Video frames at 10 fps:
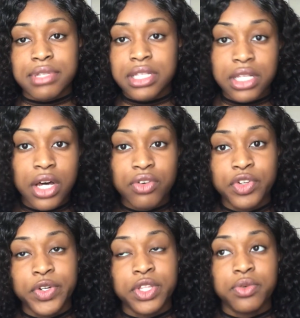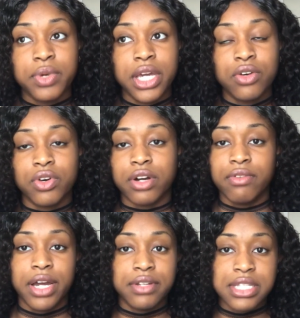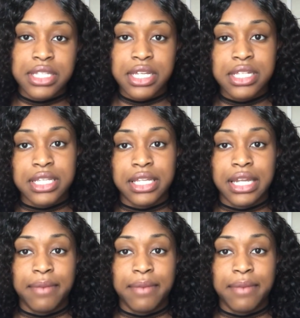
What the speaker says: slow during the week or around the season,